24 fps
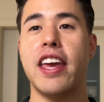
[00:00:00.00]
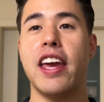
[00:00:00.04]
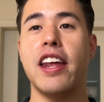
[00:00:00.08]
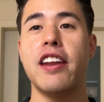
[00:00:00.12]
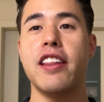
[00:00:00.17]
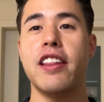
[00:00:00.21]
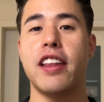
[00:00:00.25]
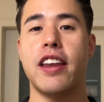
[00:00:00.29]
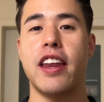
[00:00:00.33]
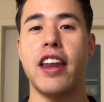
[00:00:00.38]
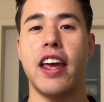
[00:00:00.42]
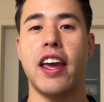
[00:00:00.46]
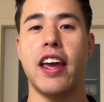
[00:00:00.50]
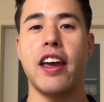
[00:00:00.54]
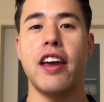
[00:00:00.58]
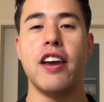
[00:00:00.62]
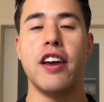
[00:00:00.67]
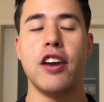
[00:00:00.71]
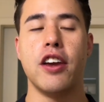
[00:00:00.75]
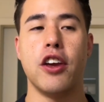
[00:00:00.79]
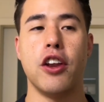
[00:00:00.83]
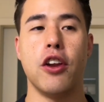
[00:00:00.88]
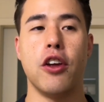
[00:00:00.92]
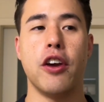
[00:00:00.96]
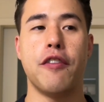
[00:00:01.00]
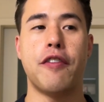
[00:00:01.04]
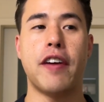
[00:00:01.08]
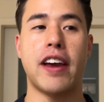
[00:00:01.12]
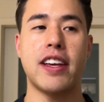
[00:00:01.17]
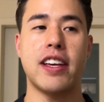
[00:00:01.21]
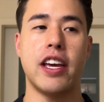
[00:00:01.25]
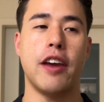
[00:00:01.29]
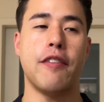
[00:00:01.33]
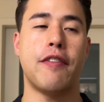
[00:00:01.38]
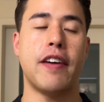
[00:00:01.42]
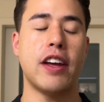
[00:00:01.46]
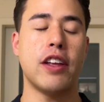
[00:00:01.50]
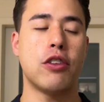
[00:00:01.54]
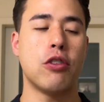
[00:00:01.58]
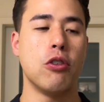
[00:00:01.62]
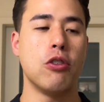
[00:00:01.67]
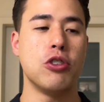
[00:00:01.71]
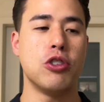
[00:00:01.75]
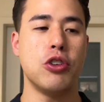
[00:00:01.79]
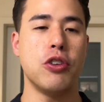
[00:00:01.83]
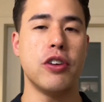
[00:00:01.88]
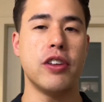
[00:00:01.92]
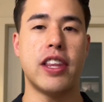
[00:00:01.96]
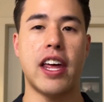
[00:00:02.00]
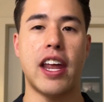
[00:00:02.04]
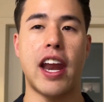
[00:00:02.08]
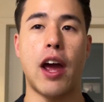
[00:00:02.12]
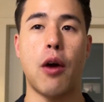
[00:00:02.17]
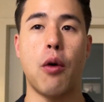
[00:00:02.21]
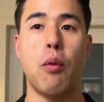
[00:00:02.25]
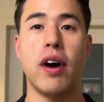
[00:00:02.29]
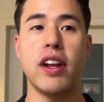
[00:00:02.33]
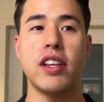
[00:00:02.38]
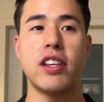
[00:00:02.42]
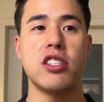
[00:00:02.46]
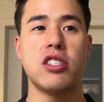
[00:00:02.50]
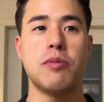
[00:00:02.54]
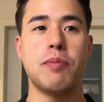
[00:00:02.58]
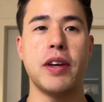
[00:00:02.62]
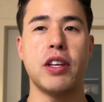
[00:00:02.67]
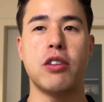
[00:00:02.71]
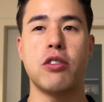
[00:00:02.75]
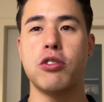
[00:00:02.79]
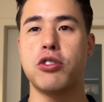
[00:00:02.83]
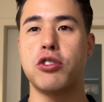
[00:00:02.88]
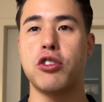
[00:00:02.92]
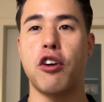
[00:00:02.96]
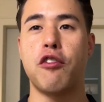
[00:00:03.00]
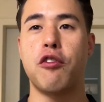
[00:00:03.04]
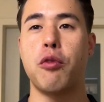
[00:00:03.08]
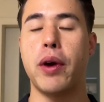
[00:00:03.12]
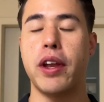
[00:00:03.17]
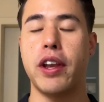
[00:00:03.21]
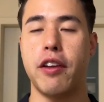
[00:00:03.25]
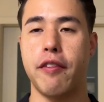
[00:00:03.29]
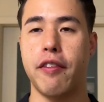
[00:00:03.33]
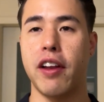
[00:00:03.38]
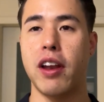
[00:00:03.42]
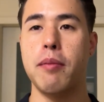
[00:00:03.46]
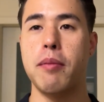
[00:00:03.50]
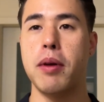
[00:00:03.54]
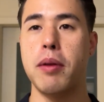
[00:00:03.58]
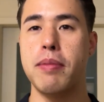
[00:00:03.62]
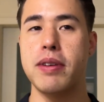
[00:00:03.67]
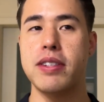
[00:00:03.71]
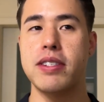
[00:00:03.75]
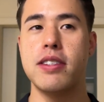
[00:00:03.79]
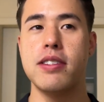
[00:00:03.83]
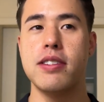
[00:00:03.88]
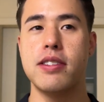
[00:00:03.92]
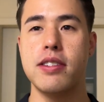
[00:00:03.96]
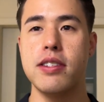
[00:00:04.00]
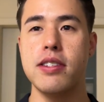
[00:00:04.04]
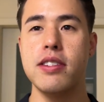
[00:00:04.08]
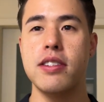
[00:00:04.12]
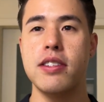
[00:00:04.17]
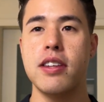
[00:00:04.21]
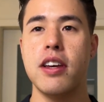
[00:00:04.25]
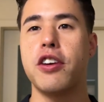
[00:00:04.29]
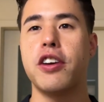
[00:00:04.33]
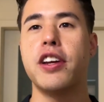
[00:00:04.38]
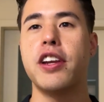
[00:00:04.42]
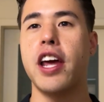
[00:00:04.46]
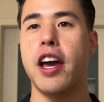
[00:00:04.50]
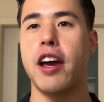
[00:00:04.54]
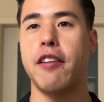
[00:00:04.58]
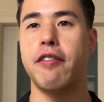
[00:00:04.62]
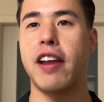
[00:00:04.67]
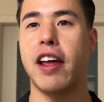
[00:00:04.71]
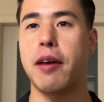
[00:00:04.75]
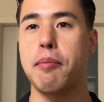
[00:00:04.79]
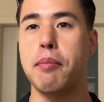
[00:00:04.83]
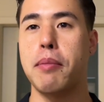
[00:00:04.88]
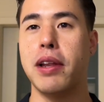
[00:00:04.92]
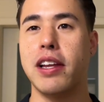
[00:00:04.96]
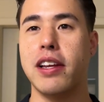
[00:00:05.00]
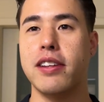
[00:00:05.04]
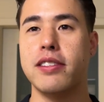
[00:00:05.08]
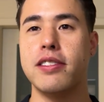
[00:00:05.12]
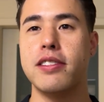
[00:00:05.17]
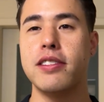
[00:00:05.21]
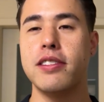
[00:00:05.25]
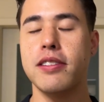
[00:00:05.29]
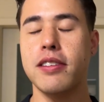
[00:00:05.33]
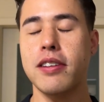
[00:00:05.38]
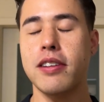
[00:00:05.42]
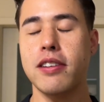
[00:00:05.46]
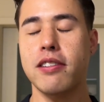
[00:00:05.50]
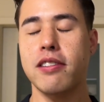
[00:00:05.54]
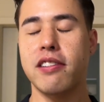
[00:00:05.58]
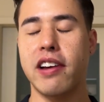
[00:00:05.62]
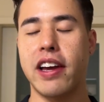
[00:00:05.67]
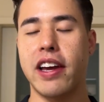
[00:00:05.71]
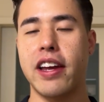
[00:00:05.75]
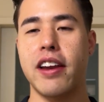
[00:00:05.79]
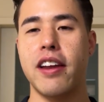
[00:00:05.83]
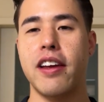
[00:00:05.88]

the end of the day, if I told you that I want to speak to software development businesses, you're gonna have like millions, right?